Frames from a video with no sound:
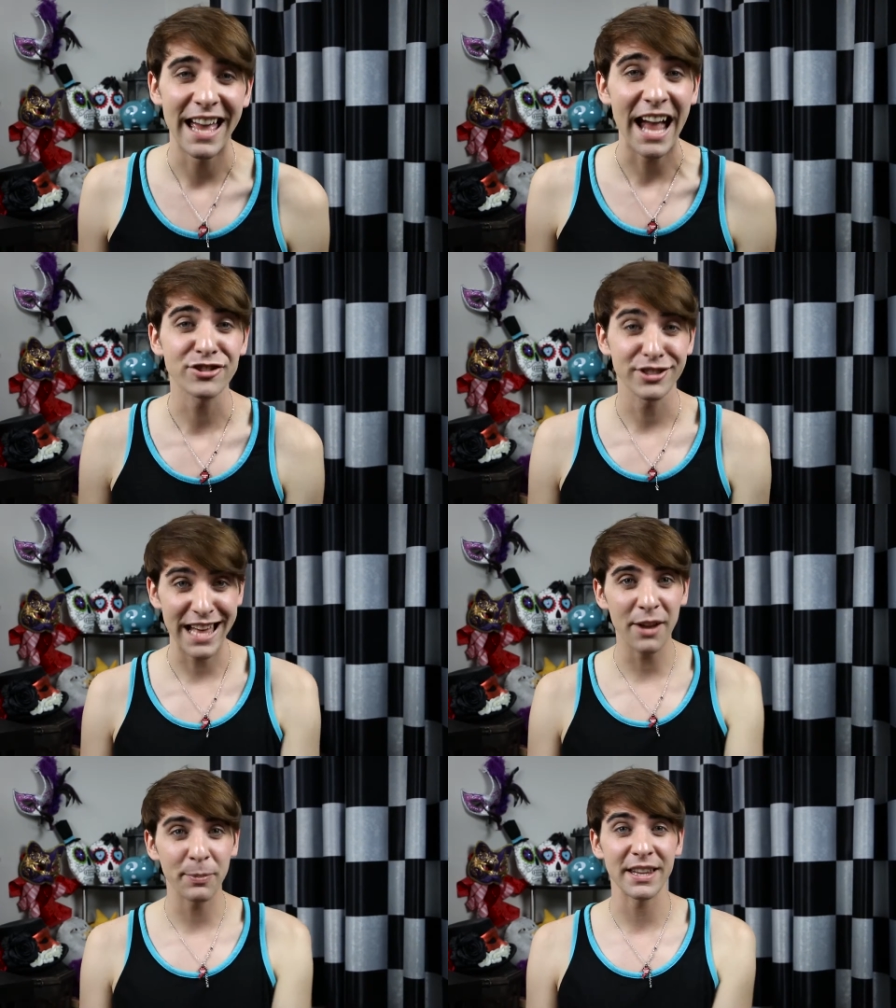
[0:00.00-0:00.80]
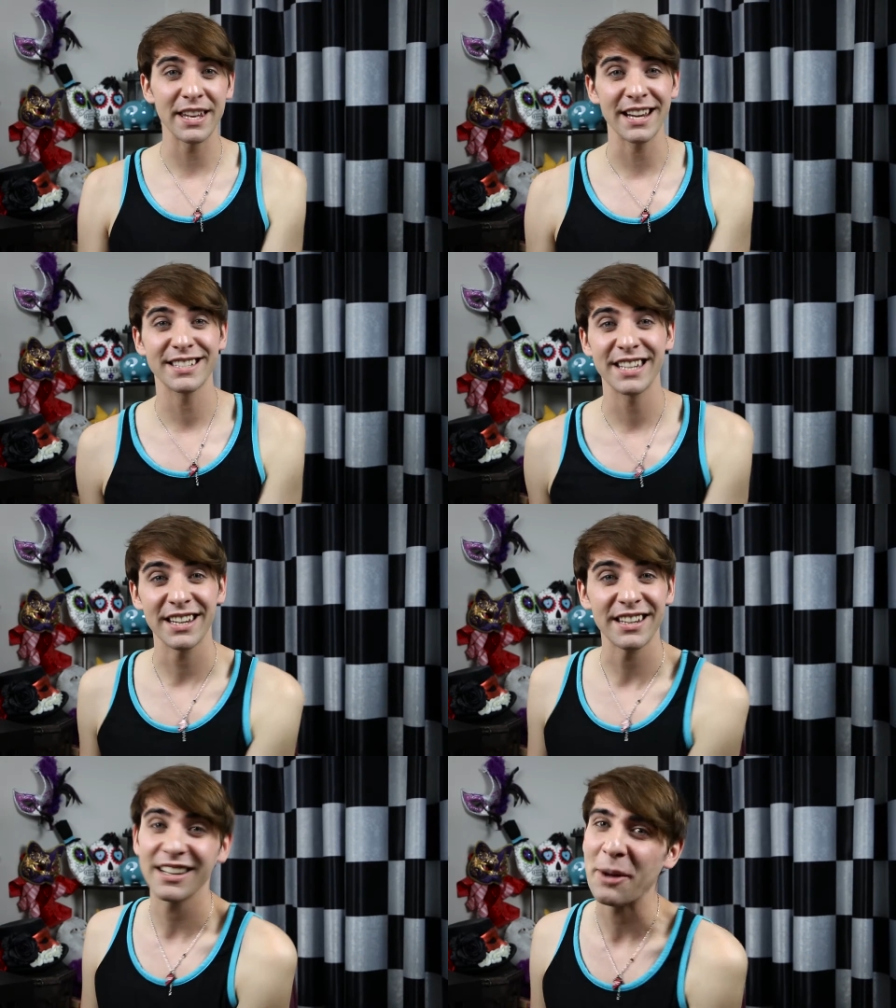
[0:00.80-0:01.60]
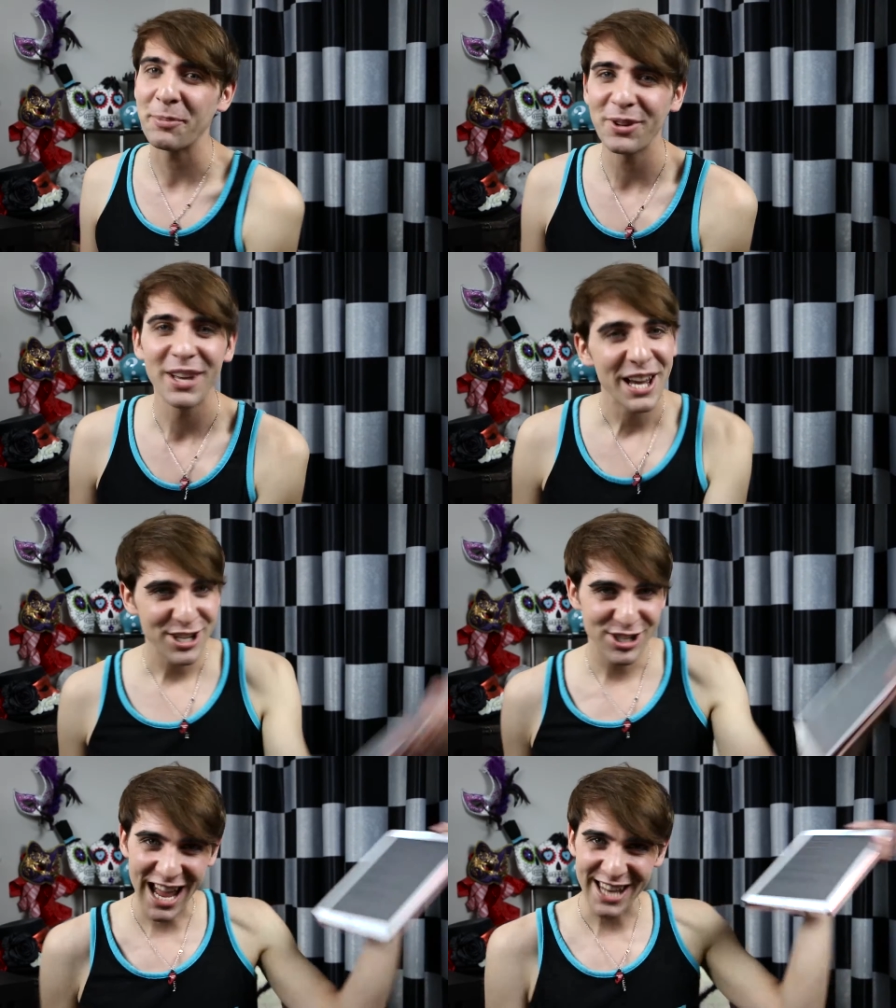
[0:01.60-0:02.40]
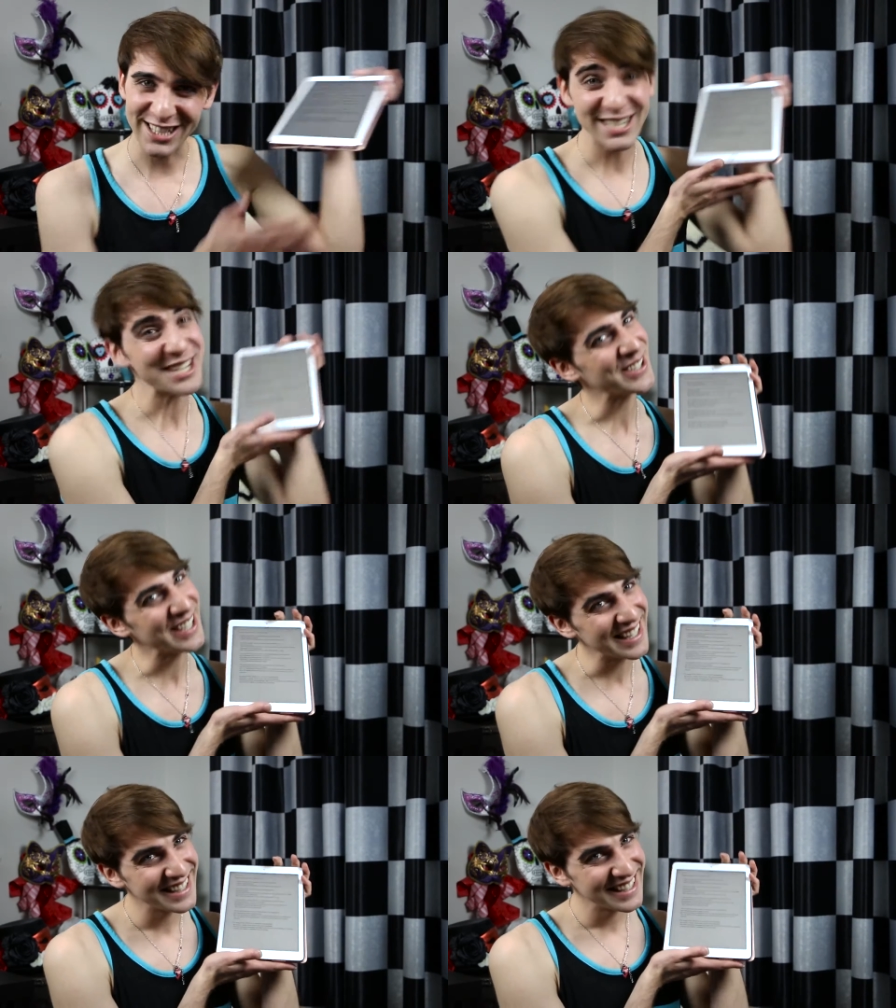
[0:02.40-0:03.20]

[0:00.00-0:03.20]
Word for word: Actually, that'll be the next sickening couple, Chadd and Siri.